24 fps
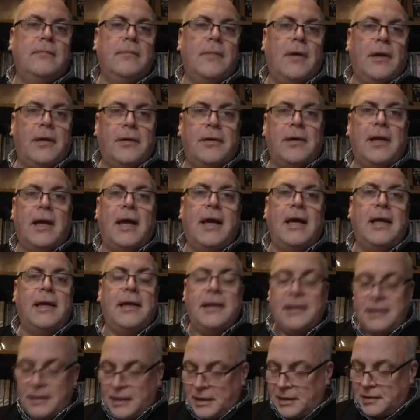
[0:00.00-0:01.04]
Okay,
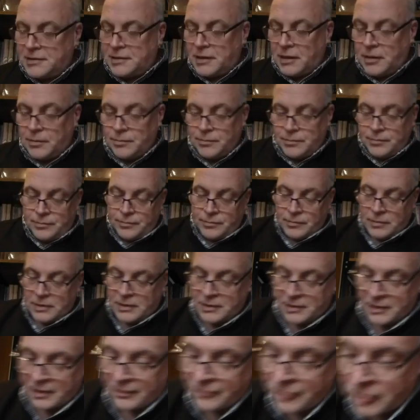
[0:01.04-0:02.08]
next up, let's have a